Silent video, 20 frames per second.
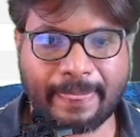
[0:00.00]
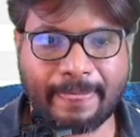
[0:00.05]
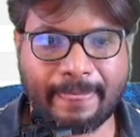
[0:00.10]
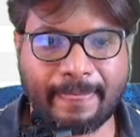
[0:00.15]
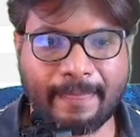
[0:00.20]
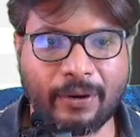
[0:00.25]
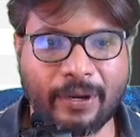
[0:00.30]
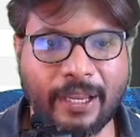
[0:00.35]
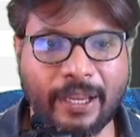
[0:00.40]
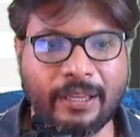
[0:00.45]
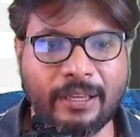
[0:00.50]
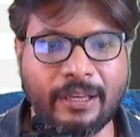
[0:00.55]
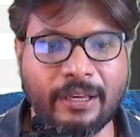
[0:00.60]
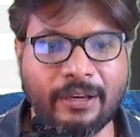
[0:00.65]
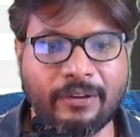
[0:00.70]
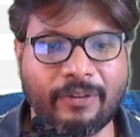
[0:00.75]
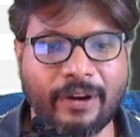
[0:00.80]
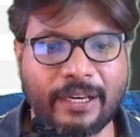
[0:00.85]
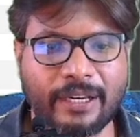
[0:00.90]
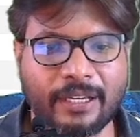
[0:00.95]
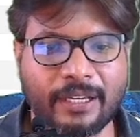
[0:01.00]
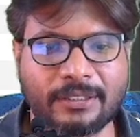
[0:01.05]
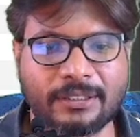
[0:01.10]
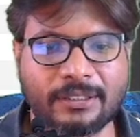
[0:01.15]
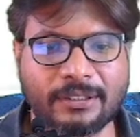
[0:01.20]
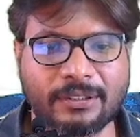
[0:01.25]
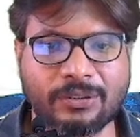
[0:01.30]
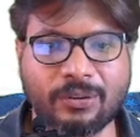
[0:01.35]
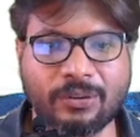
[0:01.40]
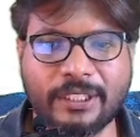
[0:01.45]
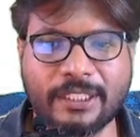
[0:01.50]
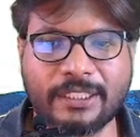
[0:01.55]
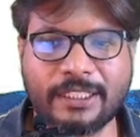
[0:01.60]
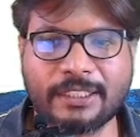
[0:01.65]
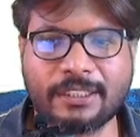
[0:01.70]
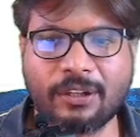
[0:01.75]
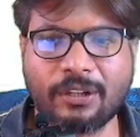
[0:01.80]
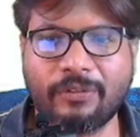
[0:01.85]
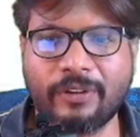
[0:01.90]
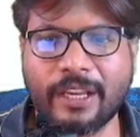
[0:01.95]
Okay, fine guys. So this
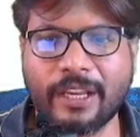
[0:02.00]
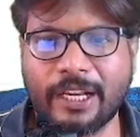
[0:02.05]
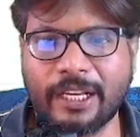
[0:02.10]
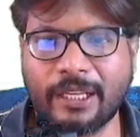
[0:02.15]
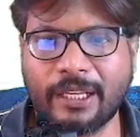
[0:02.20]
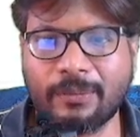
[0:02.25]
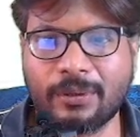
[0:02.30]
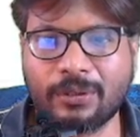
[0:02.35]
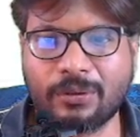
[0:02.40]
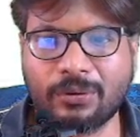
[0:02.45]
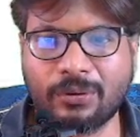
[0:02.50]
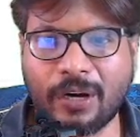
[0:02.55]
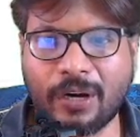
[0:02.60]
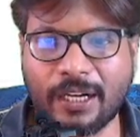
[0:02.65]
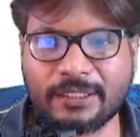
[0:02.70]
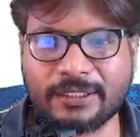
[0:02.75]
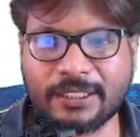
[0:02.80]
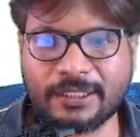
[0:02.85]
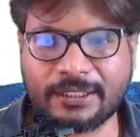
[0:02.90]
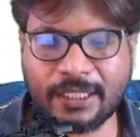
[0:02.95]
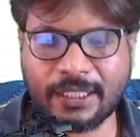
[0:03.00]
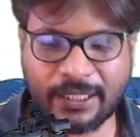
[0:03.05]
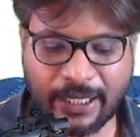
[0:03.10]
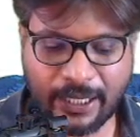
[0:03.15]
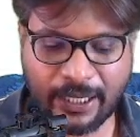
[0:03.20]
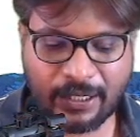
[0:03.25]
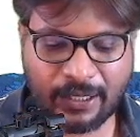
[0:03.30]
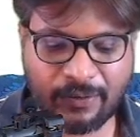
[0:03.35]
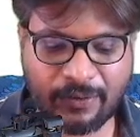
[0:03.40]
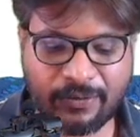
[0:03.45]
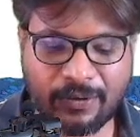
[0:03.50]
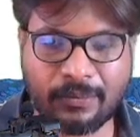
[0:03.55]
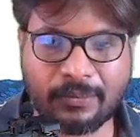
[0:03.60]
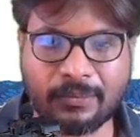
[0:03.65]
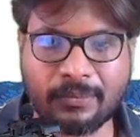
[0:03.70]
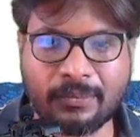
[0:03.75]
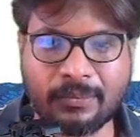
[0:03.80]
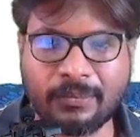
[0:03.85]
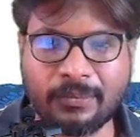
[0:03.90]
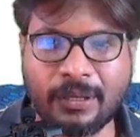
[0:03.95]
is how we can able to access the data
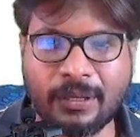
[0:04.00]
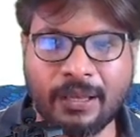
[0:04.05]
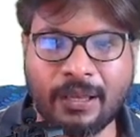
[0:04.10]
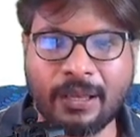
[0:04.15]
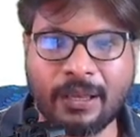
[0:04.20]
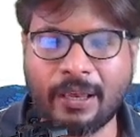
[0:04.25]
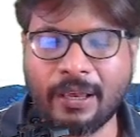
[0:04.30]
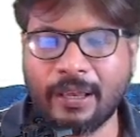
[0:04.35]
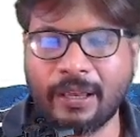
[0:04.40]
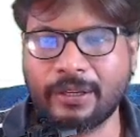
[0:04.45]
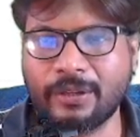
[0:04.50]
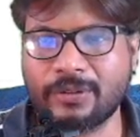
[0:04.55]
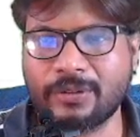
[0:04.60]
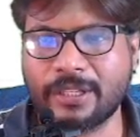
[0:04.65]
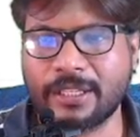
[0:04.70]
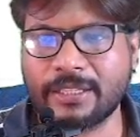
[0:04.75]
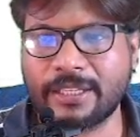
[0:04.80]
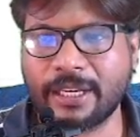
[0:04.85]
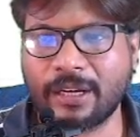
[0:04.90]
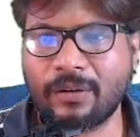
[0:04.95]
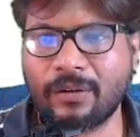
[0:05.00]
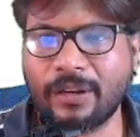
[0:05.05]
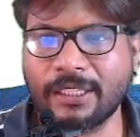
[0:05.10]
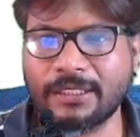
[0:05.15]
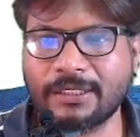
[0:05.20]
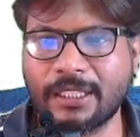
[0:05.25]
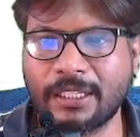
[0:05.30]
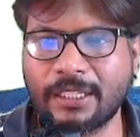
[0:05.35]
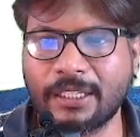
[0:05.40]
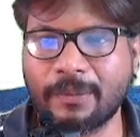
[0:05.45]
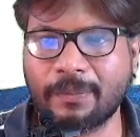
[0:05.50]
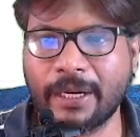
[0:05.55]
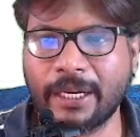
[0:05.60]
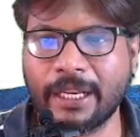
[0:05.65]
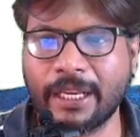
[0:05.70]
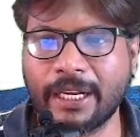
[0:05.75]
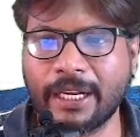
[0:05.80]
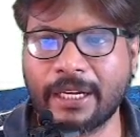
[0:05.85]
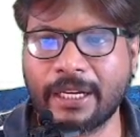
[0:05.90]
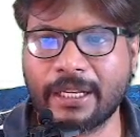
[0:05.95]
from using SQLize and
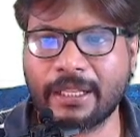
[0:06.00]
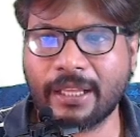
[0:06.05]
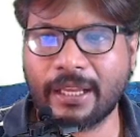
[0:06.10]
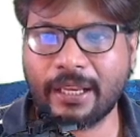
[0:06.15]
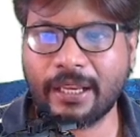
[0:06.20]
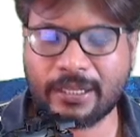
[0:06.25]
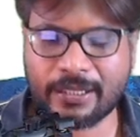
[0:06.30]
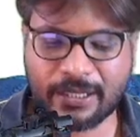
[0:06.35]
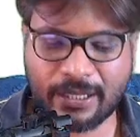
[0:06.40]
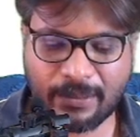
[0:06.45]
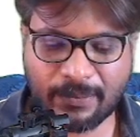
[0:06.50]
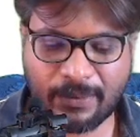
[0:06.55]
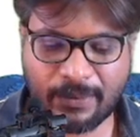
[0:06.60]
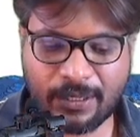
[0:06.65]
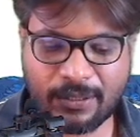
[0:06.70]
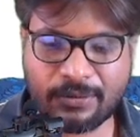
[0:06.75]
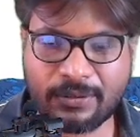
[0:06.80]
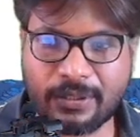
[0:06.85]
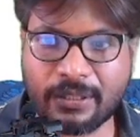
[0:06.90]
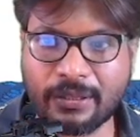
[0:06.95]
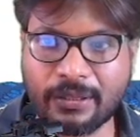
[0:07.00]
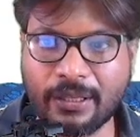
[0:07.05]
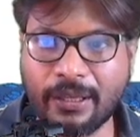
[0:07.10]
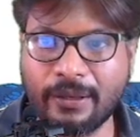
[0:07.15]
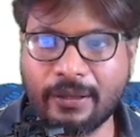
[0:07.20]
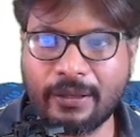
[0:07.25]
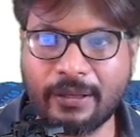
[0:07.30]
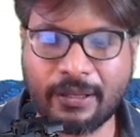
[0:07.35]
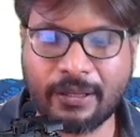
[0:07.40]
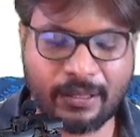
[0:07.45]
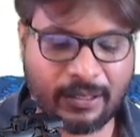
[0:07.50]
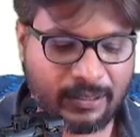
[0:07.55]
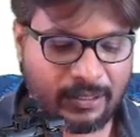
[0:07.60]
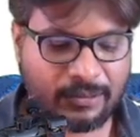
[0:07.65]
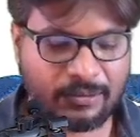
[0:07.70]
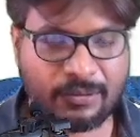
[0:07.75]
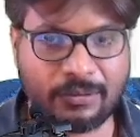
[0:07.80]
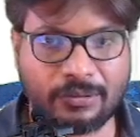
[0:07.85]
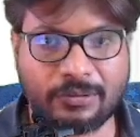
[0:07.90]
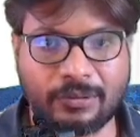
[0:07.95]
printing it in the HTML using the
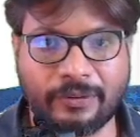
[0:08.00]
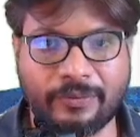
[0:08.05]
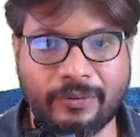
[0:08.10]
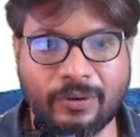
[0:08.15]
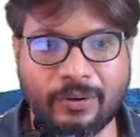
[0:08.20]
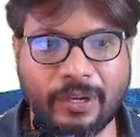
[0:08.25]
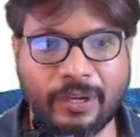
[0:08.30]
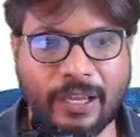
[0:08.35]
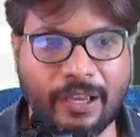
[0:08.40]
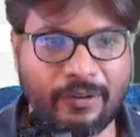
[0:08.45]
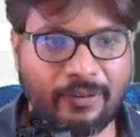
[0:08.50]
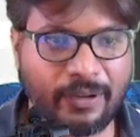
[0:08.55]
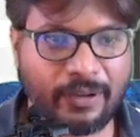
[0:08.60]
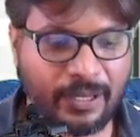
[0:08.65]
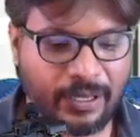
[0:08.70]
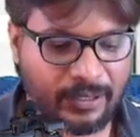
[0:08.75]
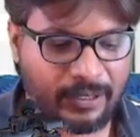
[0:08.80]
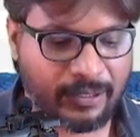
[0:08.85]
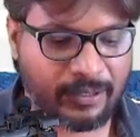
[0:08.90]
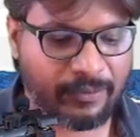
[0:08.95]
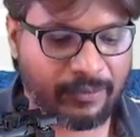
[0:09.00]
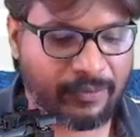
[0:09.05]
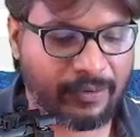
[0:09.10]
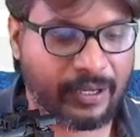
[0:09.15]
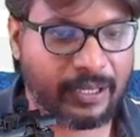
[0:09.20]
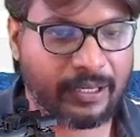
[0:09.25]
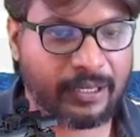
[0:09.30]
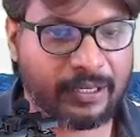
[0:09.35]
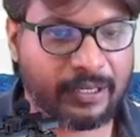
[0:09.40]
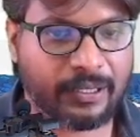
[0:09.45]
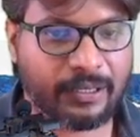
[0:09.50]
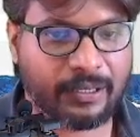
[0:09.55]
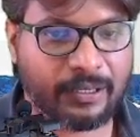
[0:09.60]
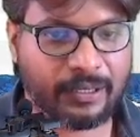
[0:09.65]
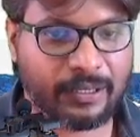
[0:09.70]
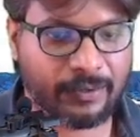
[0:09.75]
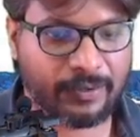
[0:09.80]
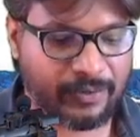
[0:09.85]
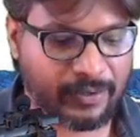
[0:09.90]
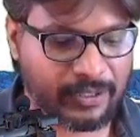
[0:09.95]
this one. So if you have here, if I
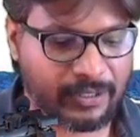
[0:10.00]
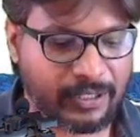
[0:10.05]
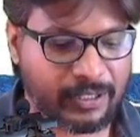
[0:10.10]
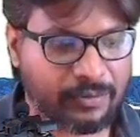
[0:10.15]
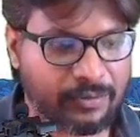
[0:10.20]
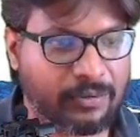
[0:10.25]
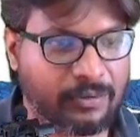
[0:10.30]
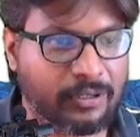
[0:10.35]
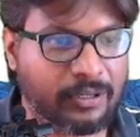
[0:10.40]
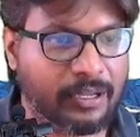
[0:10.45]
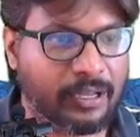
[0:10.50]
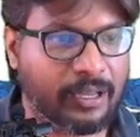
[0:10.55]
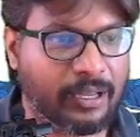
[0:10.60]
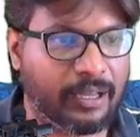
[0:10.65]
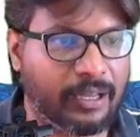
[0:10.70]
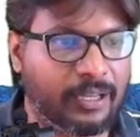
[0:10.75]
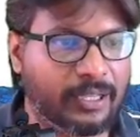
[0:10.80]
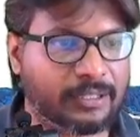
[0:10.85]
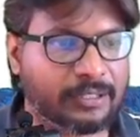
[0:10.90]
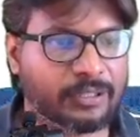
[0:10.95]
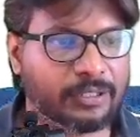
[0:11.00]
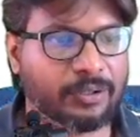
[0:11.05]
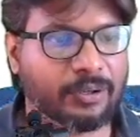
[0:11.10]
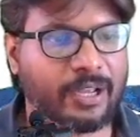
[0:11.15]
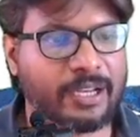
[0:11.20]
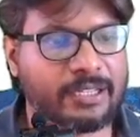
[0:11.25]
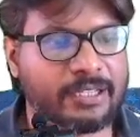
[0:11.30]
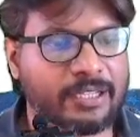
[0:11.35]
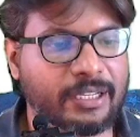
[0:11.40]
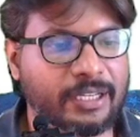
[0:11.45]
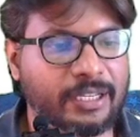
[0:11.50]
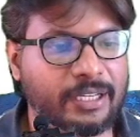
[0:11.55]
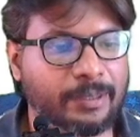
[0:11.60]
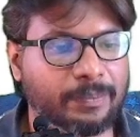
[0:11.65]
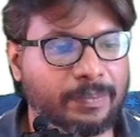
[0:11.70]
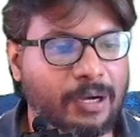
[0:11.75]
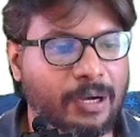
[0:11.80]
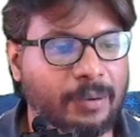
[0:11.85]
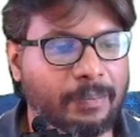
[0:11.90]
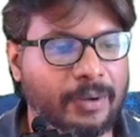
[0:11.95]
refresh this one, yes, you can see
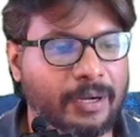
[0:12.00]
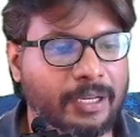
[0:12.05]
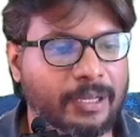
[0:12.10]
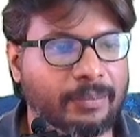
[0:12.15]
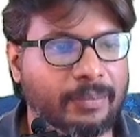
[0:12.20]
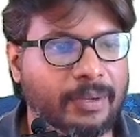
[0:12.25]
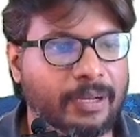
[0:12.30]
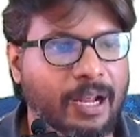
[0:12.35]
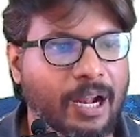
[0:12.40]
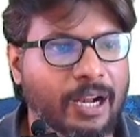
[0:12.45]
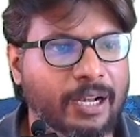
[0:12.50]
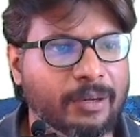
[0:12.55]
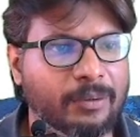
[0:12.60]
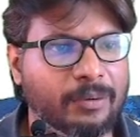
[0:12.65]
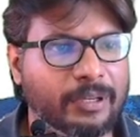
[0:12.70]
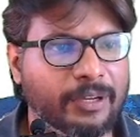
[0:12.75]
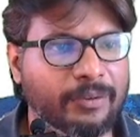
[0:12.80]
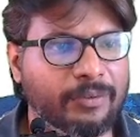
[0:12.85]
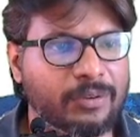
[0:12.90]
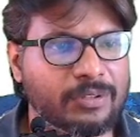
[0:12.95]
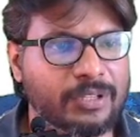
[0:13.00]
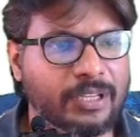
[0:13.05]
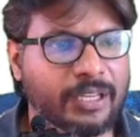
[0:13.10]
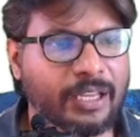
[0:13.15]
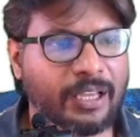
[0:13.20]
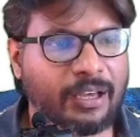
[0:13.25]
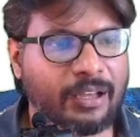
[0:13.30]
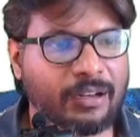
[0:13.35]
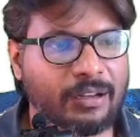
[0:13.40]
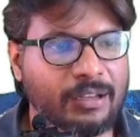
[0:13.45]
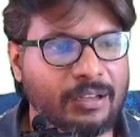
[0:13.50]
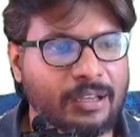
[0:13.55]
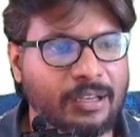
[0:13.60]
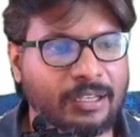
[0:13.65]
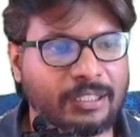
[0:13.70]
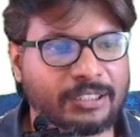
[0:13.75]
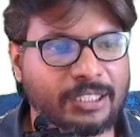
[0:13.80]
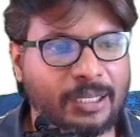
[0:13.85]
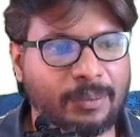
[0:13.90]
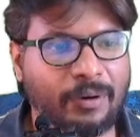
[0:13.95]
proper email. And if you see here,
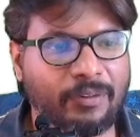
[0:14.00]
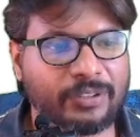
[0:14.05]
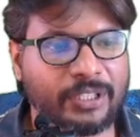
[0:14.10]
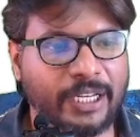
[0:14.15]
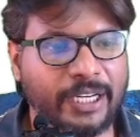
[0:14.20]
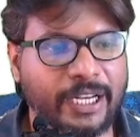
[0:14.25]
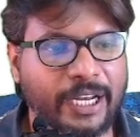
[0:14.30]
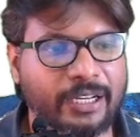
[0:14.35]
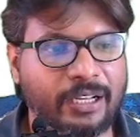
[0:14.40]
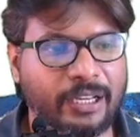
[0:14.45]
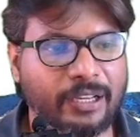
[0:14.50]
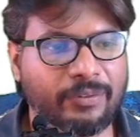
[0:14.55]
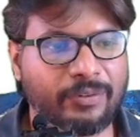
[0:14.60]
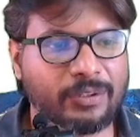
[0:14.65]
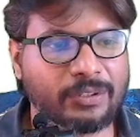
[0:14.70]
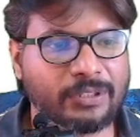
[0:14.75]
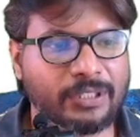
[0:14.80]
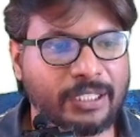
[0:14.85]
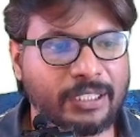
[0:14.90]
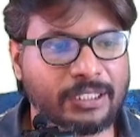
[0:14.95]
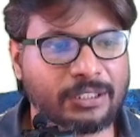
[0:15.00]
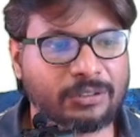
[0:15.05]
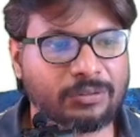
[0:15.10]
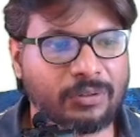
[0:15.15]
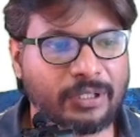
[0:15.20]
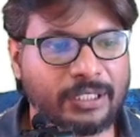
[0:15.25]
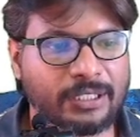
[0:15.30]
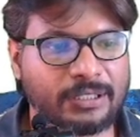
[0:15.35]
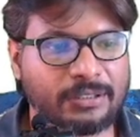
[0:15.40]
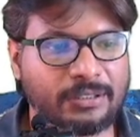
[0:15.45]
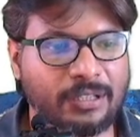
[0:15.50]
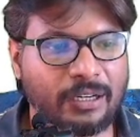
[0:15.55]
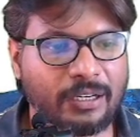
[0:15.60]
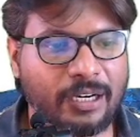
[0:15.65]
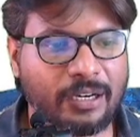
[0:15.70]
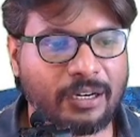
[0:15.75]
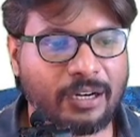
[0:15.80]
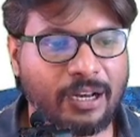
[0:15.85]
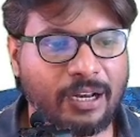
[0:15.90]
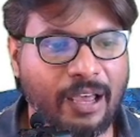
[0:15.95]
some of the data, if you see this one is
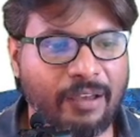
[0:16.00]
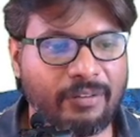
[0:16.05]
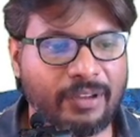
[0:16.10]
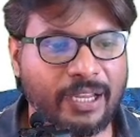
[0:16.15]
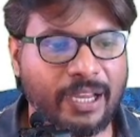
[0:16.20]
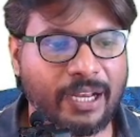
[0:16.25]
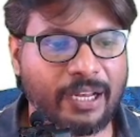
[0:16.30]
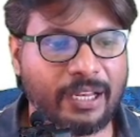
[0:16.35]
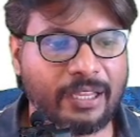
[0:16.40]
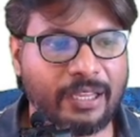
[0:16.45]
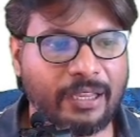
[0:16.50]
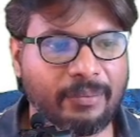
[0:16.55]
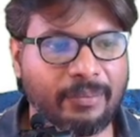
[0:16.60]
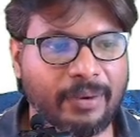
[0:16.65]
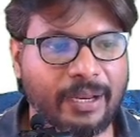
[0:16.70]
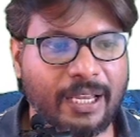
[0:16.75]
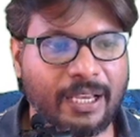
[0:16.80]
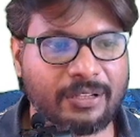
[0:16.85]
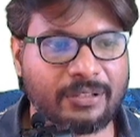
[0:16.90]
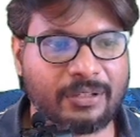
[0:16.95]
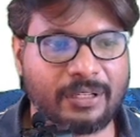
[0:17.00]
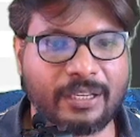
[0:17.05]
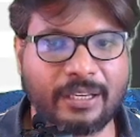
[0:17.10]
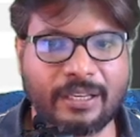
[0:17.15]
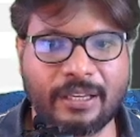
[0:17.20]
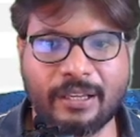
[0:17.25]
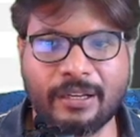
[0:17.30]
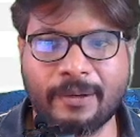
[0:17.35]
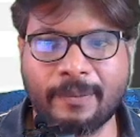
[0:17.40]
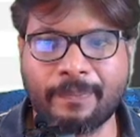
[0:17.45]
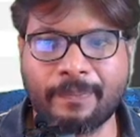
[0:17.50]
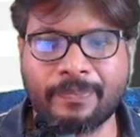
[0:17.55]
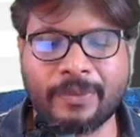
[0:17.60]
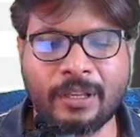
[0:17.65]
not at all having any email actually here.